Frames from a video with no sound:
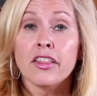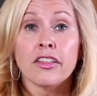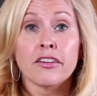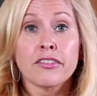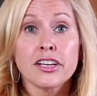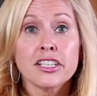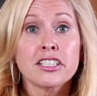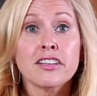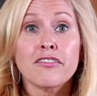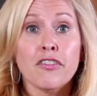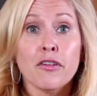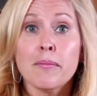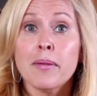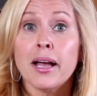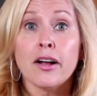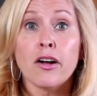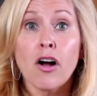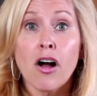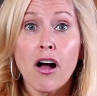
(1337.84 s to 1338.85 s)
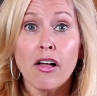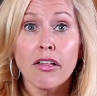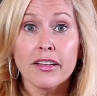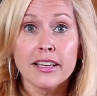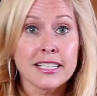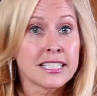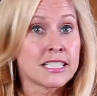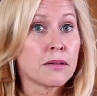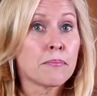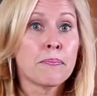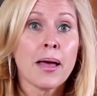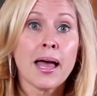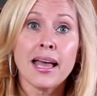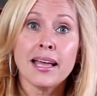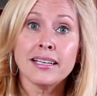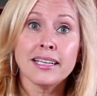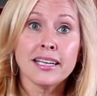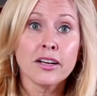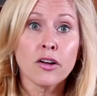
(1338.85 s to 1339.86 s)
The reason for my call is,
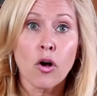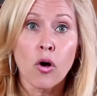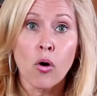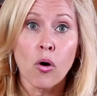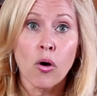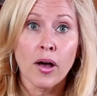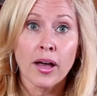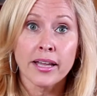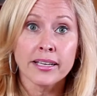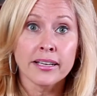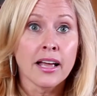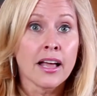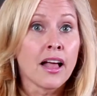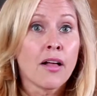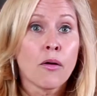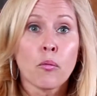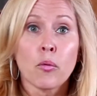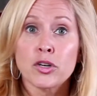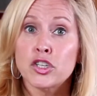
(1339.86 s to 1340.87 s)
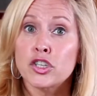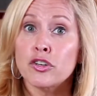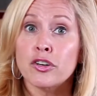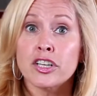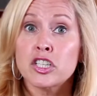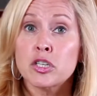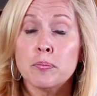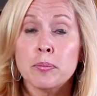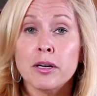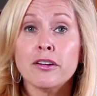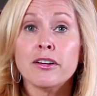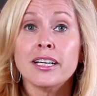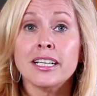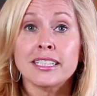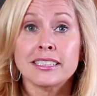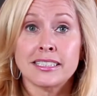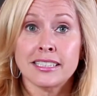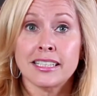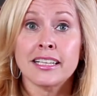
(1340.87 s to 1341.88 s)
depending on what you're
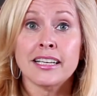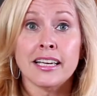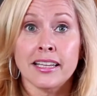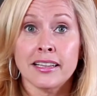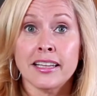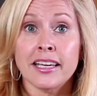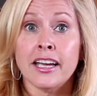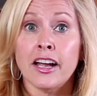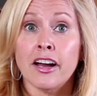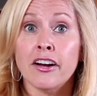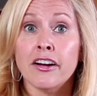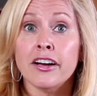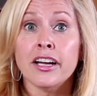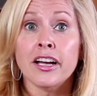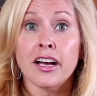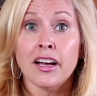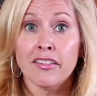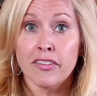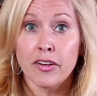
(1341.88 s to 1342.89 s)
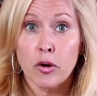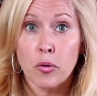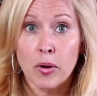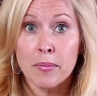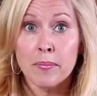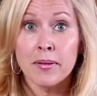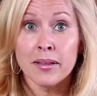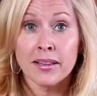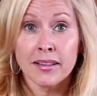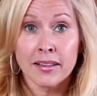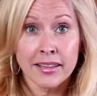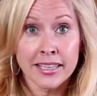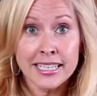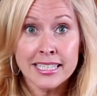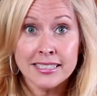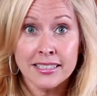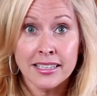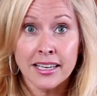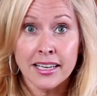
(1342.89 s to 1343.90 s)
experiencing in the area of equipment
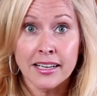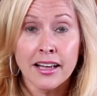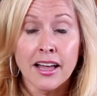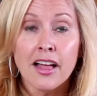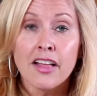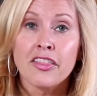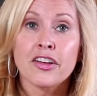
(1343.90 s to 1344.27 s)
leasing,